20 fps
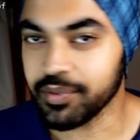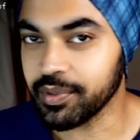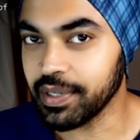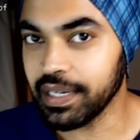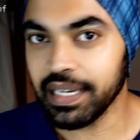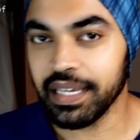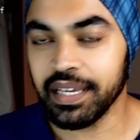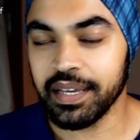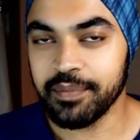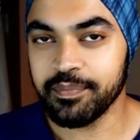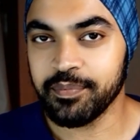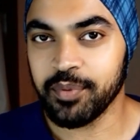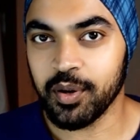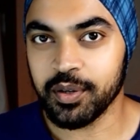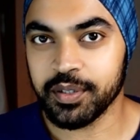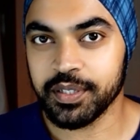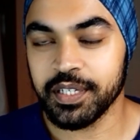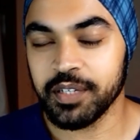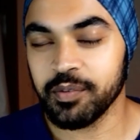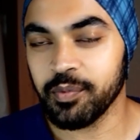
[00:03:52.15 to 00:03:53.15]
Really
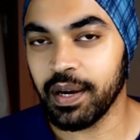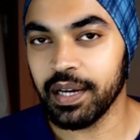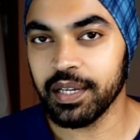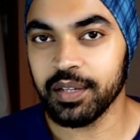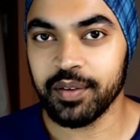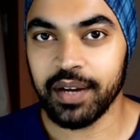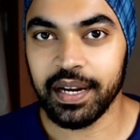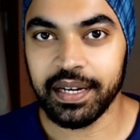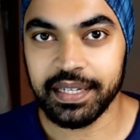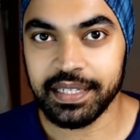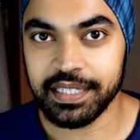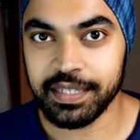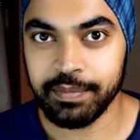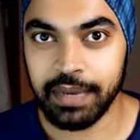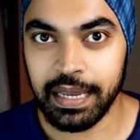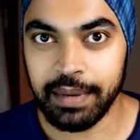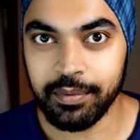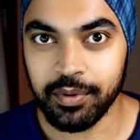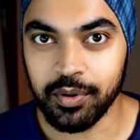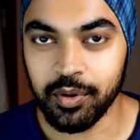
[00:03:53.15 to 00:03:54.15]
important while you're writing some
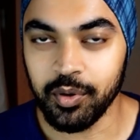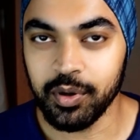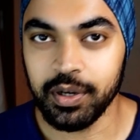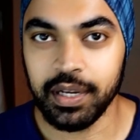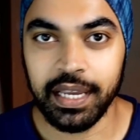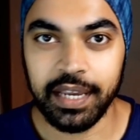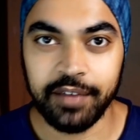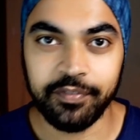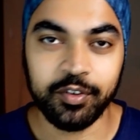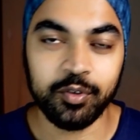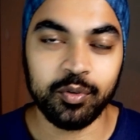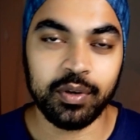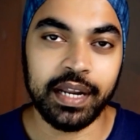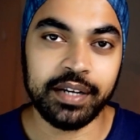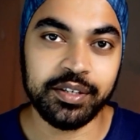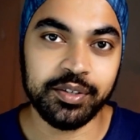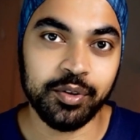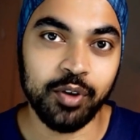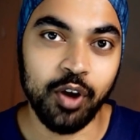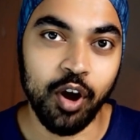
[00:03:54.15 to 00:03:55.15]
M code. If you'd
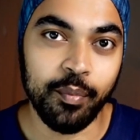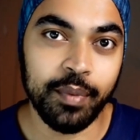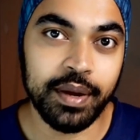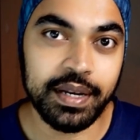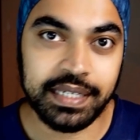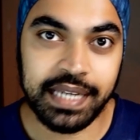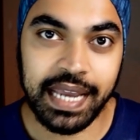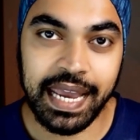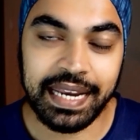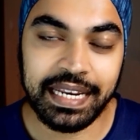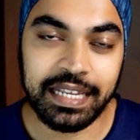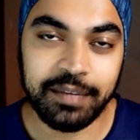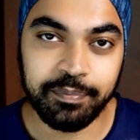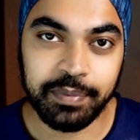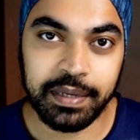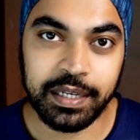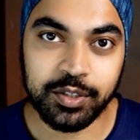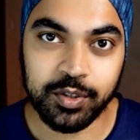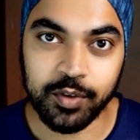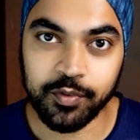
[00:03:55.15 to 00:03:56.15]
like to comment any
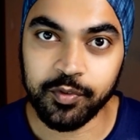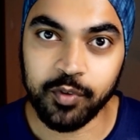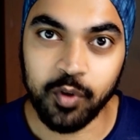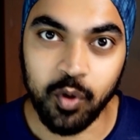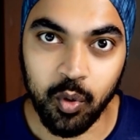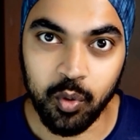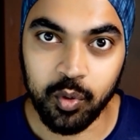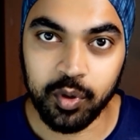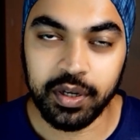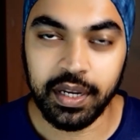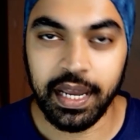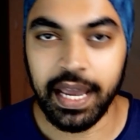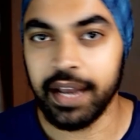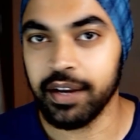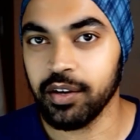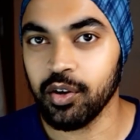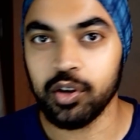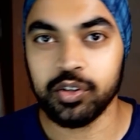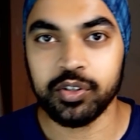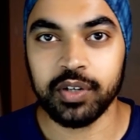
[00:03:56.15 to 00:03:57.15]
piece of code
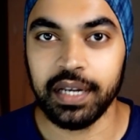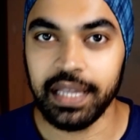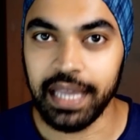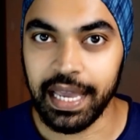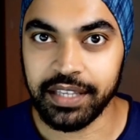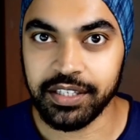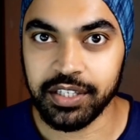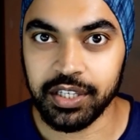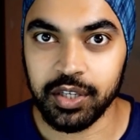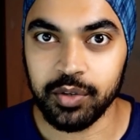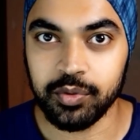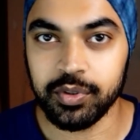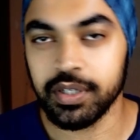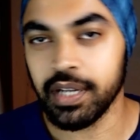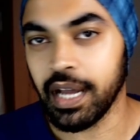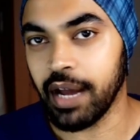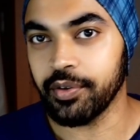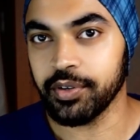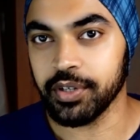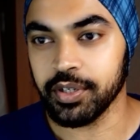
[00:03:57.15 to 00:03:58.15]
and not really execute it,
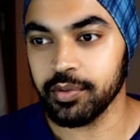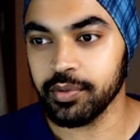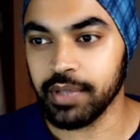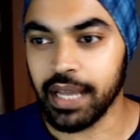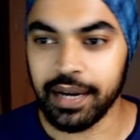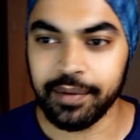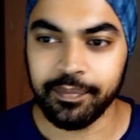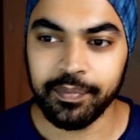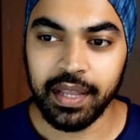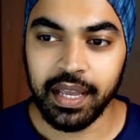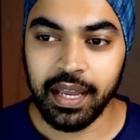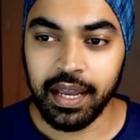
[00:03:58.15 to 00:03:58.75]
how do you do that?